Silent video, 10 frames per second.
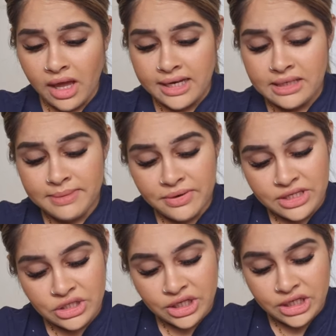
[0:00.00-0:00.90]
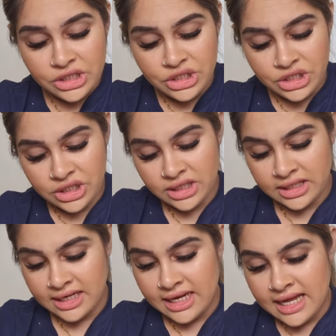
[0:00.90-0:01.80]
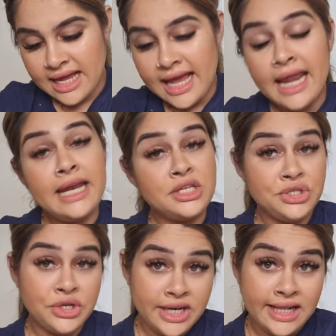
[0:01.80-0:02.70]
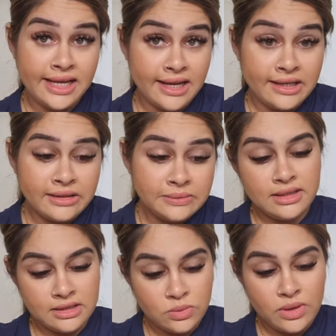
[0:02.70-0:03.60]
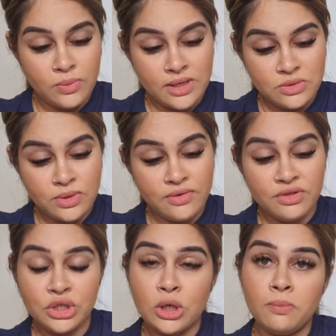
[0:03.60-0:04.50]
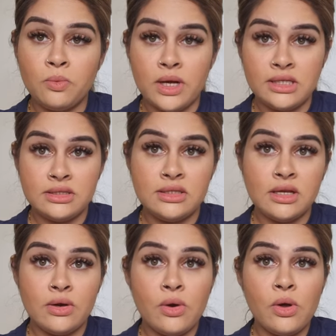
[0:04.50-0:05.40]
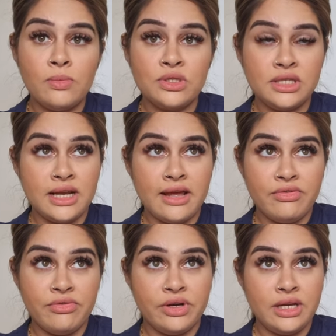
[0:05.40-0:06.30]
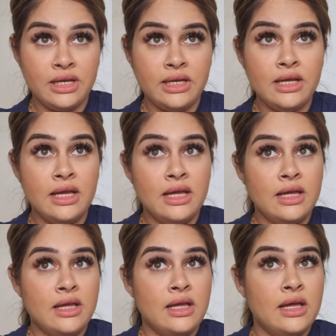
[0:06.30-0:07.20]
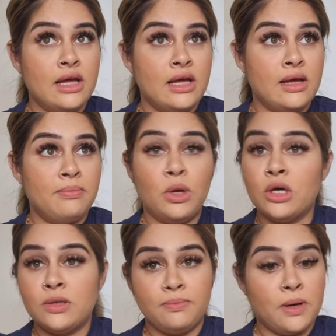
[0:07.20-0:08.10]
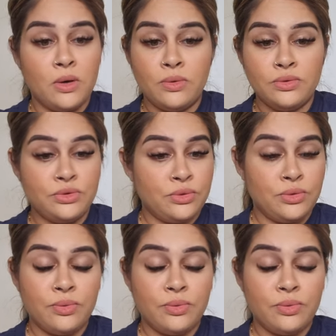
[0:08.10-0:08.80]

I did my research. And in Australia, this one was one of the top ones. Almost in every uh, blog post or